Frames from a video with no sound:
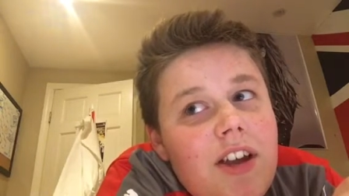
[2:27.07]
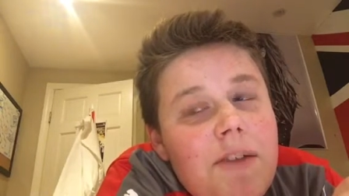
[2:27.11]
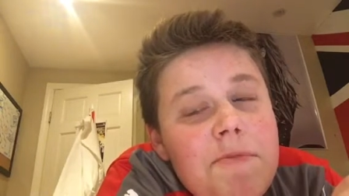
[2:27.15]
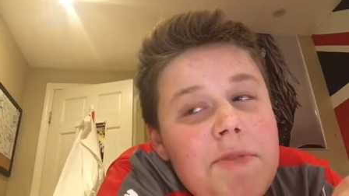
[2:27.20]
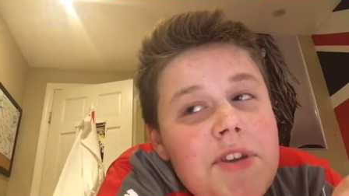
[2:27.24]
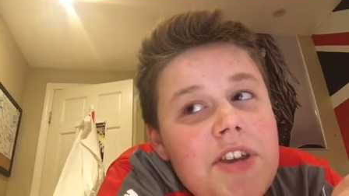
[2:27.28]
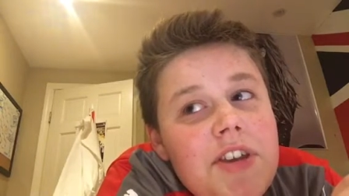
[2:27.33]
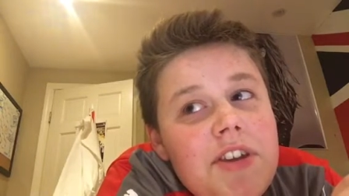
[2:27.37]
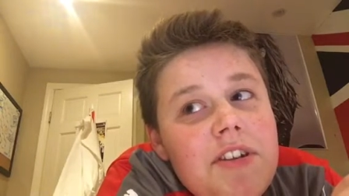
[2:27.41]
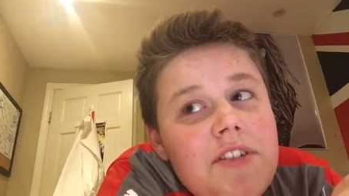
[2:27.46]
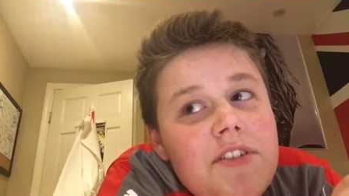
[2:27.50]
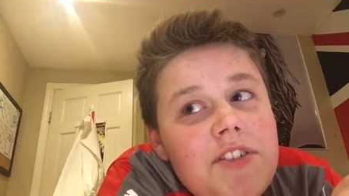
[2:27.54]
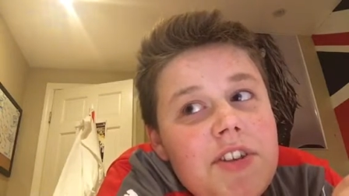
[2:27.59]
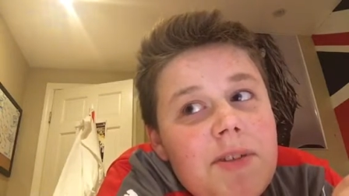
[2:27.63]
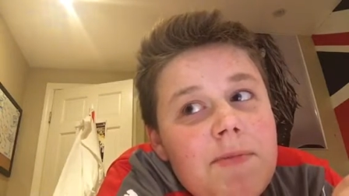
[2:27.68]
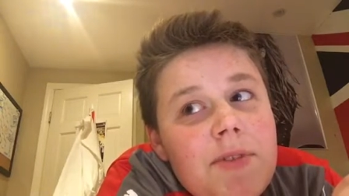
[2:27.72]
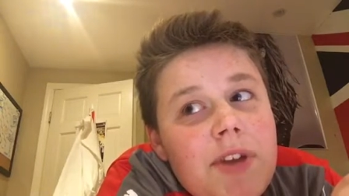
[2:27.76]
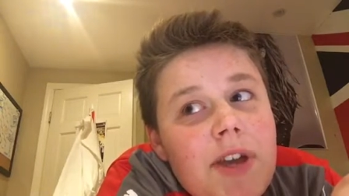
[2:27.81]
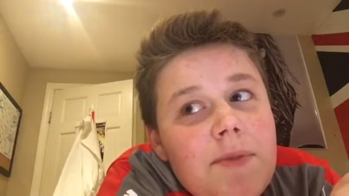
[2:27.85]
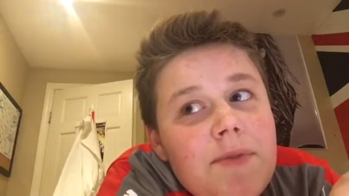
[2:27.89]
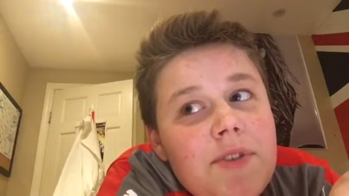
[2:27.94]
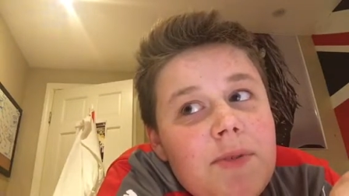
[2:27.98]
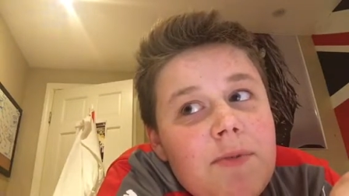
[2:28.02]
I mean,
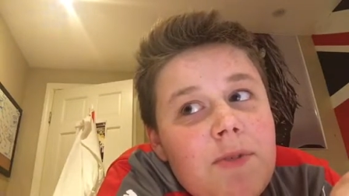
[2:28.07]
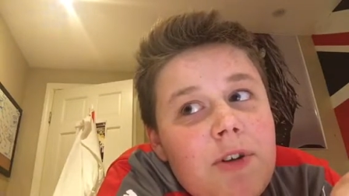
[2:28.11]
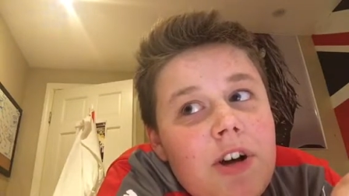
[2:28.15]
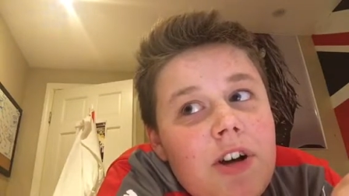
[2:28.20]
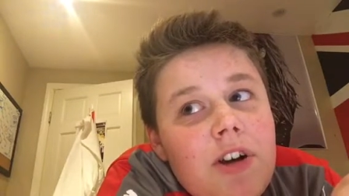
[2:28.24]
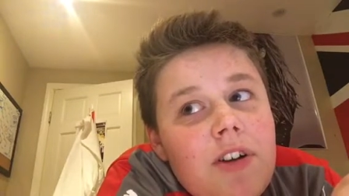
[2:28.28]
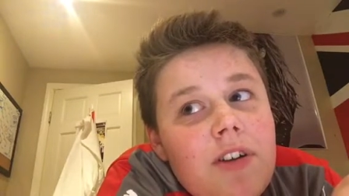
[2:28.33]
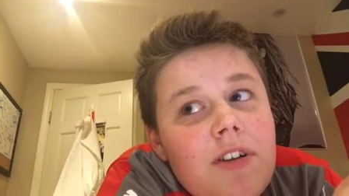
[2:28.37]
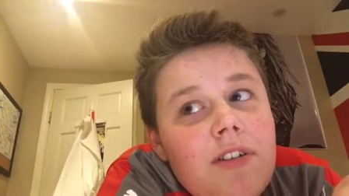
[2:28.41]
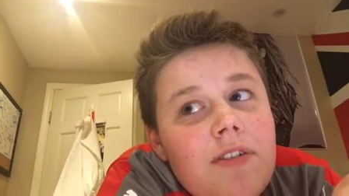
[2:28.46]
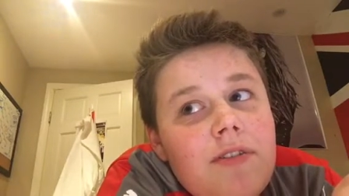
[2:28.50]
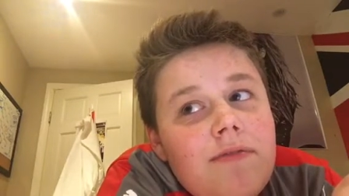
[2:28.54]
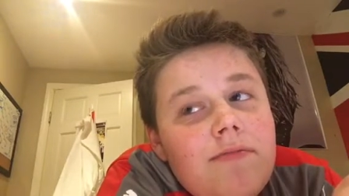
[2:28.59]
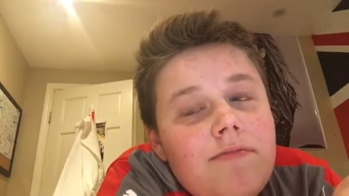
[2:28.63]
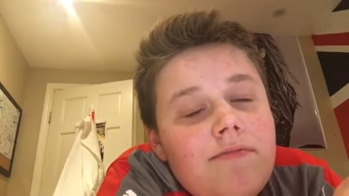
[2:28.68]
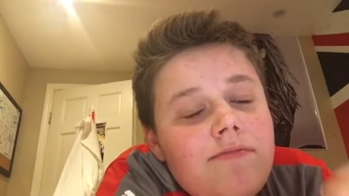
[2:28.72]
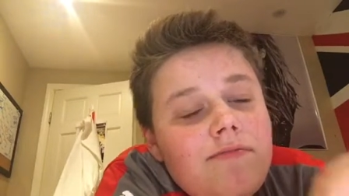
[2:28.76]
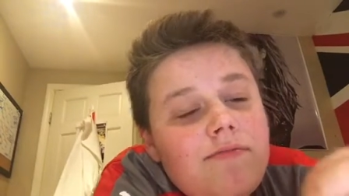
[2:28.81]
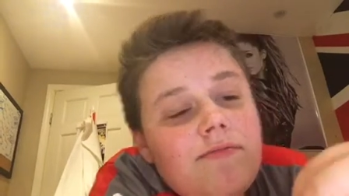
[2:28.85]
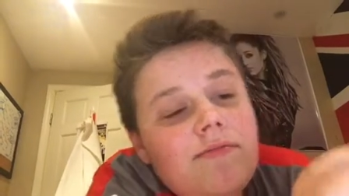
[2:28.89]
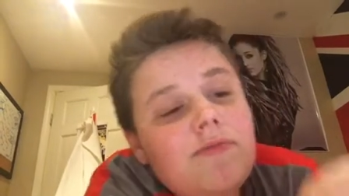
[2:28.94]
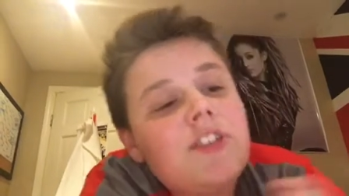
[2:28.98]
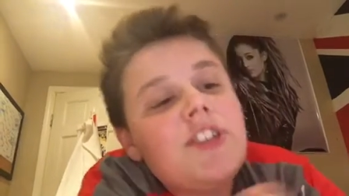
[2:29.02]
sometimes I will.
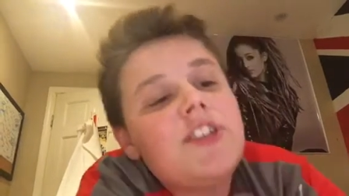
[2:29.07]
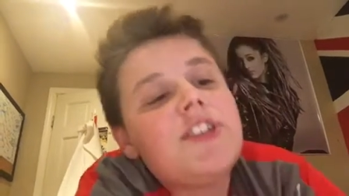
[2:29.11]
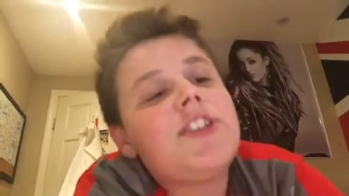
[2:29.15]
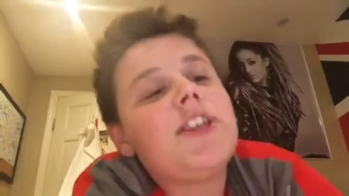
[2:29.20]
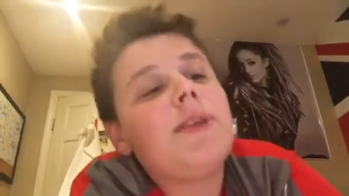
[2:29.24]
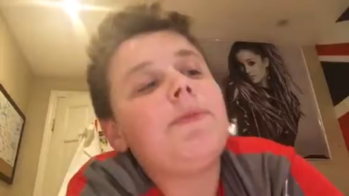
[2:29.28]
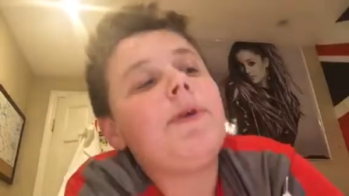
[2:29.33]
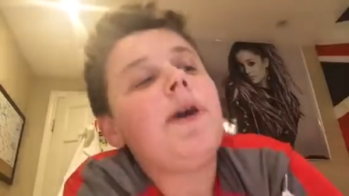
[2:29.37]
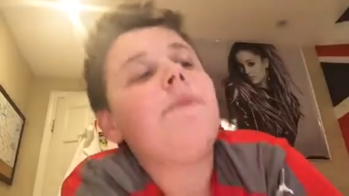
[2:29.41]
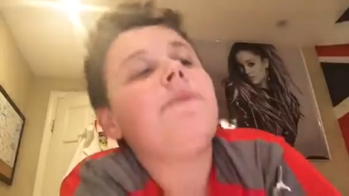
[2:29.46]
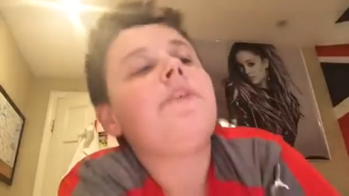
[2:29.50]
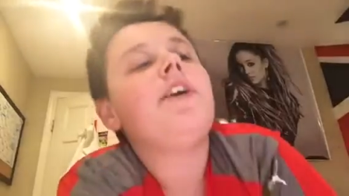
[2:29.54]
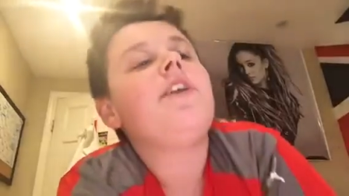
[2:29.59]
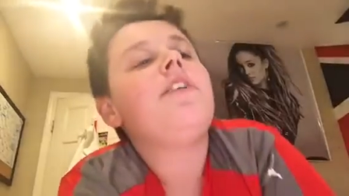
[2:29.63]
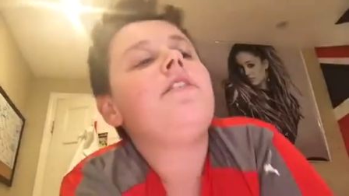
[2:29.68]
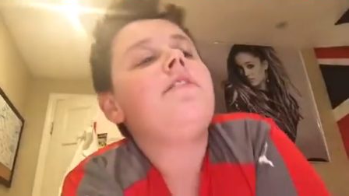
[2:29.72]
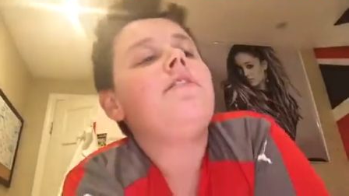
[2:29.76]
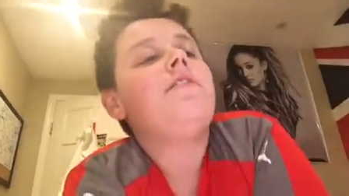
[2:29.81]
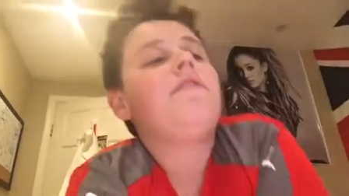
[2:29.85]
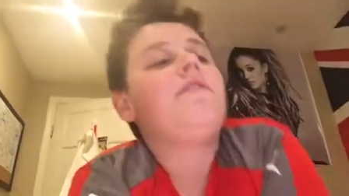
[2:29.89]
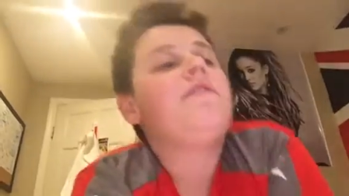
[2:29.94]
Sometimes I.